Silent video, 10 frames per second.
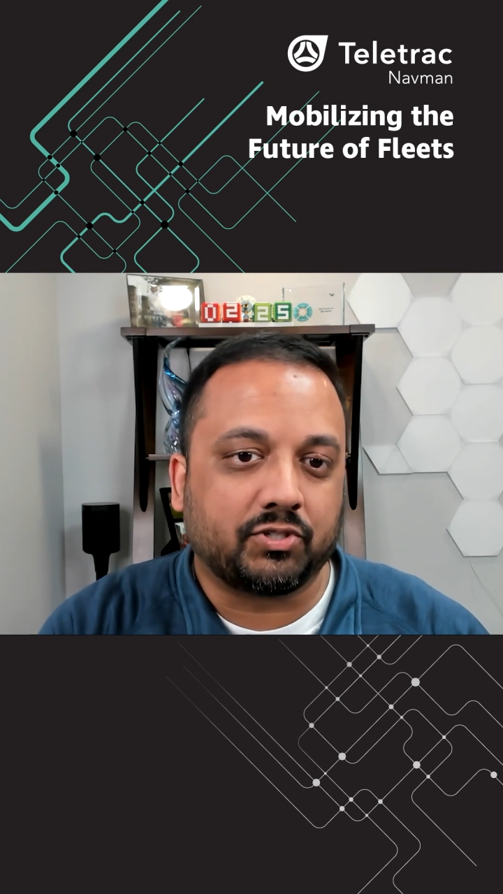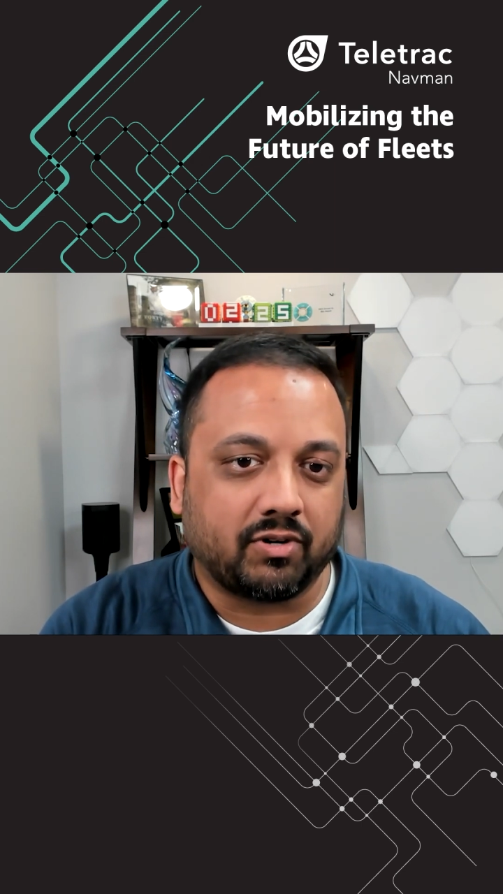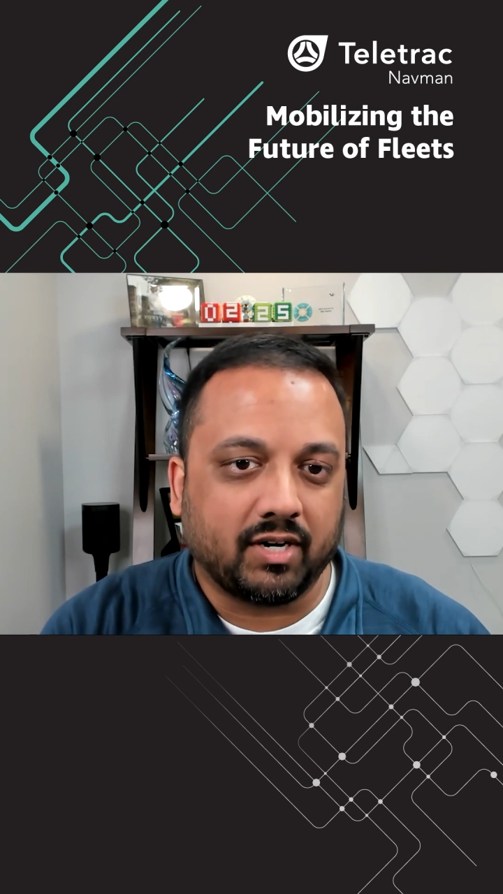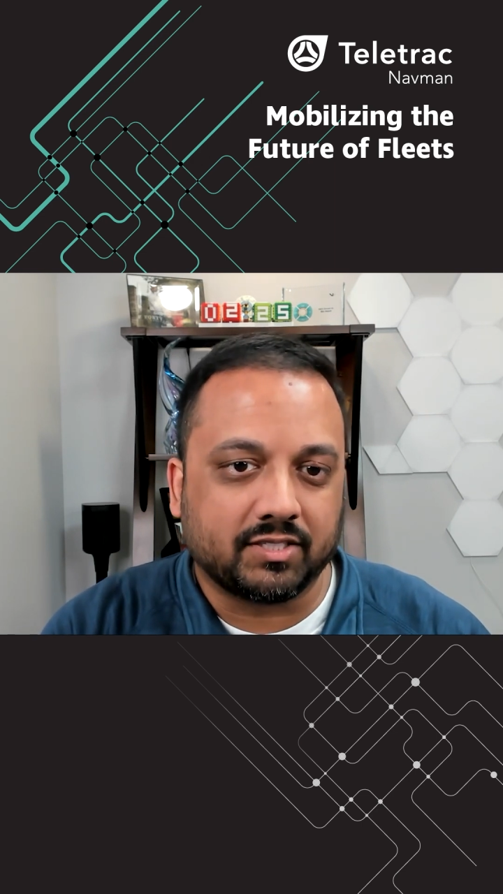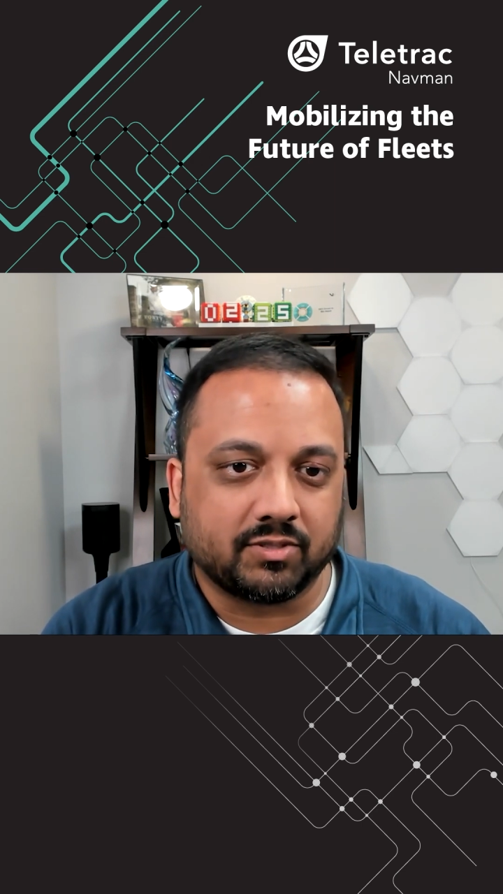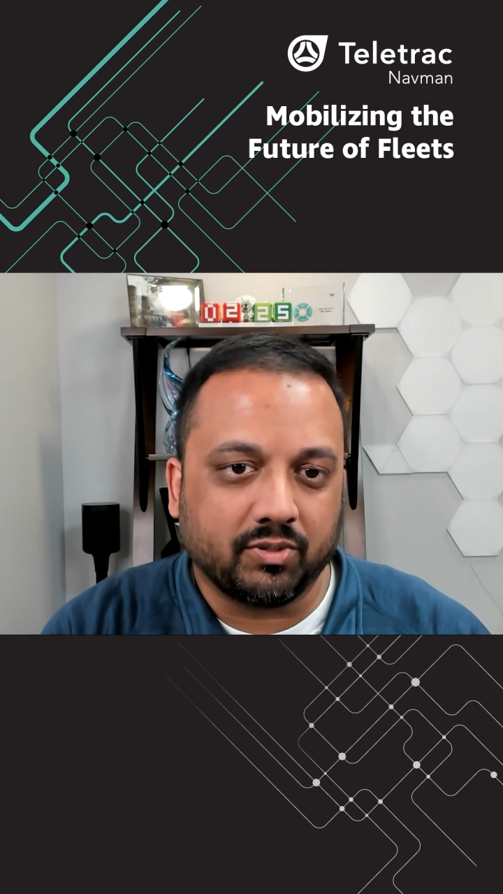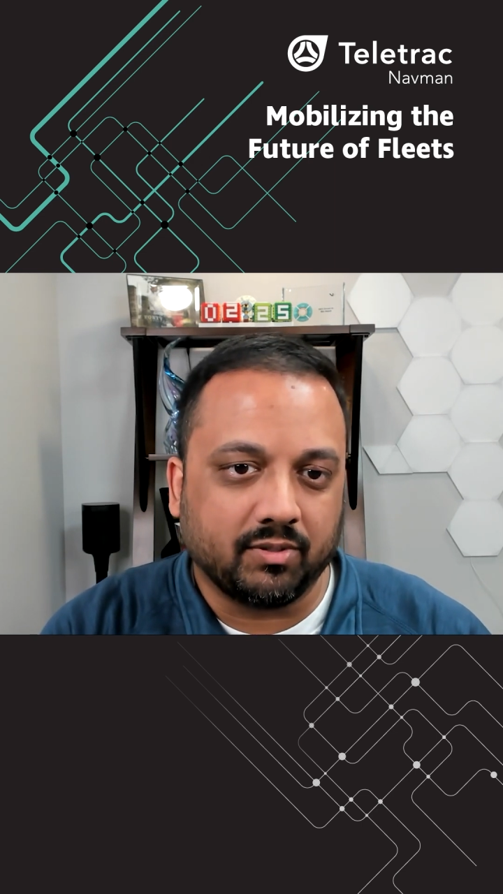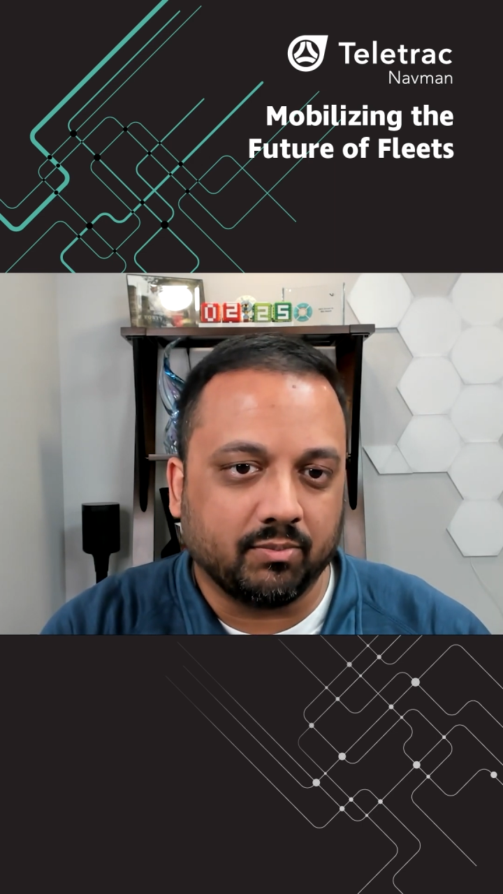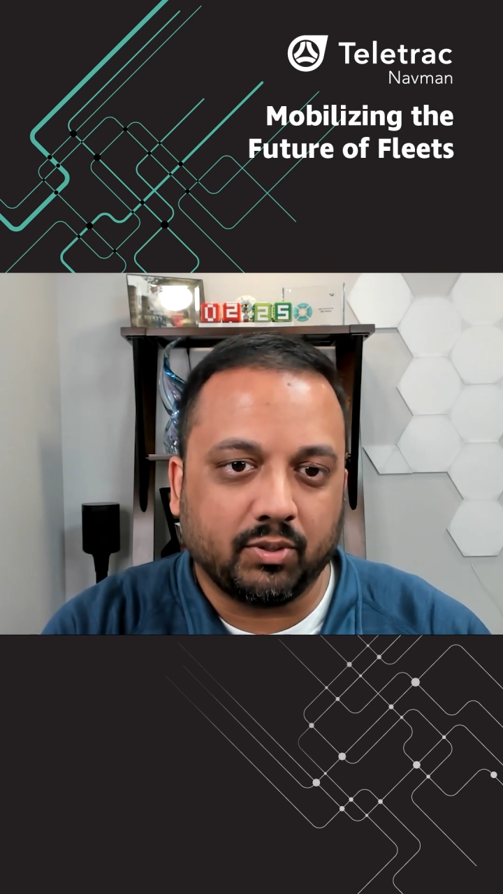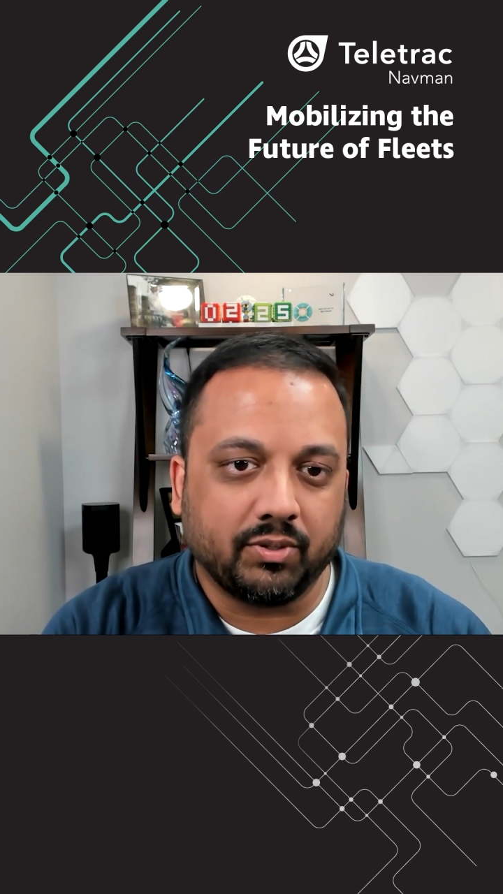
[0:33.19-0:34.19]
trust
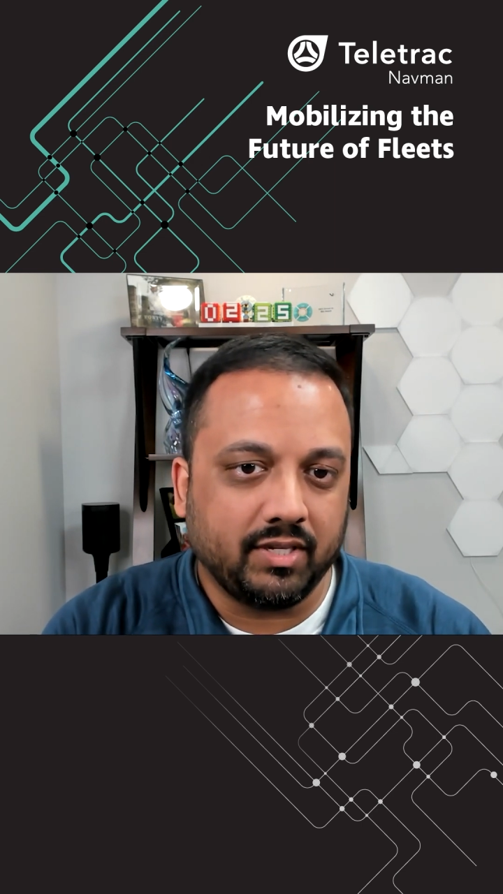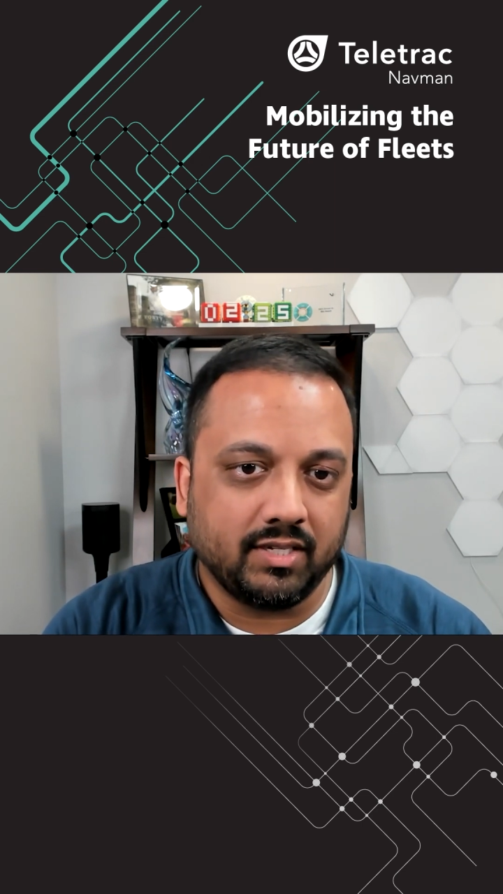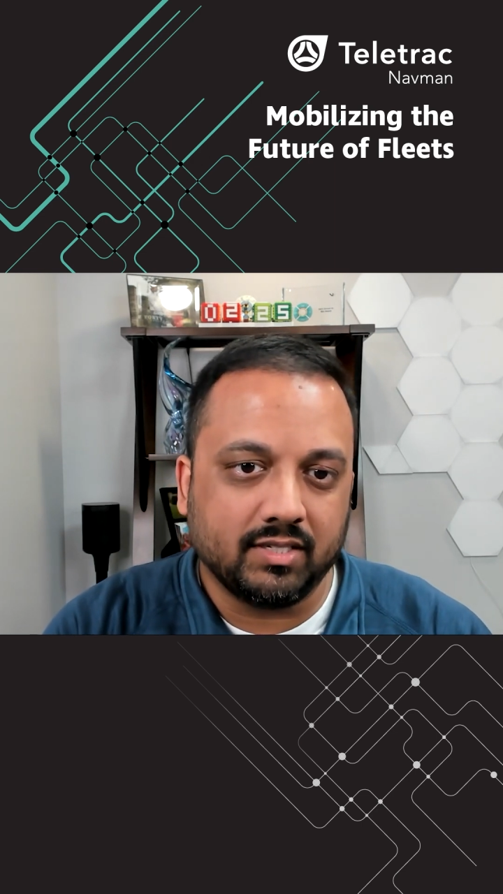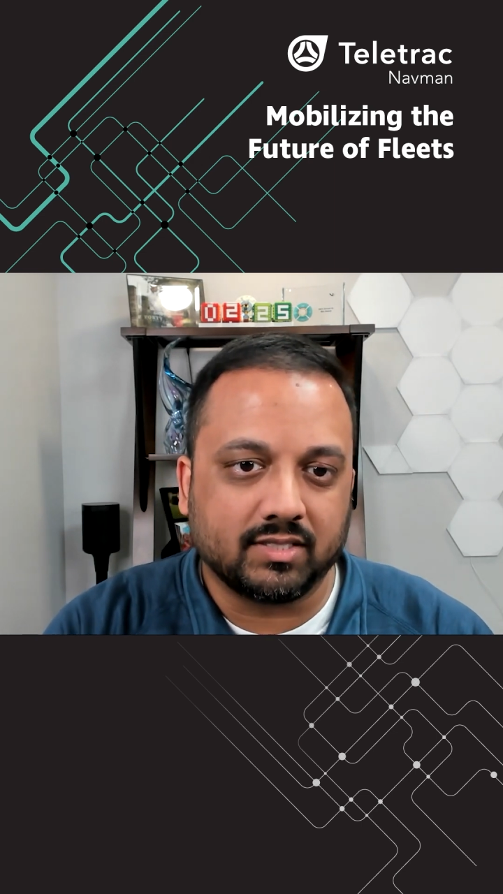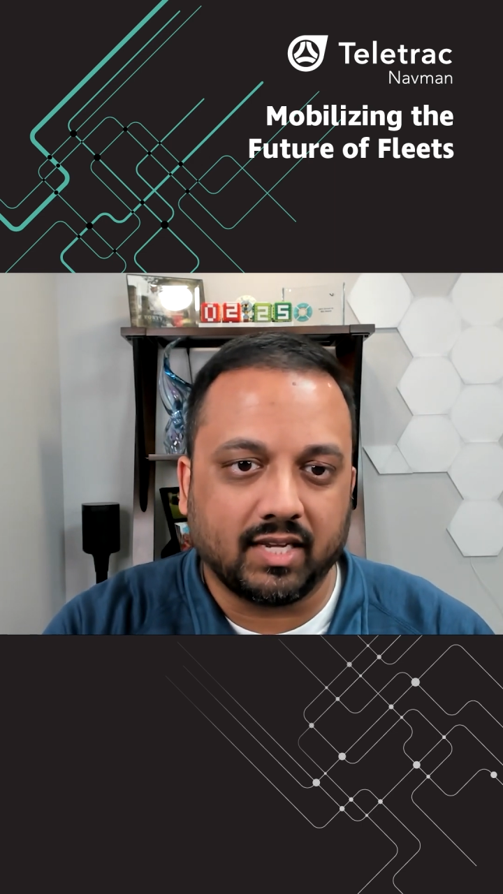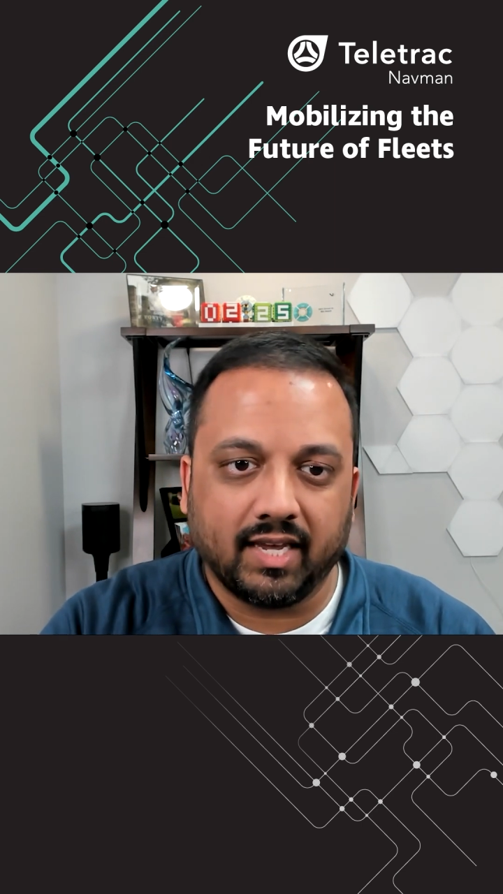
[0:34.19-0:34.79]
with employees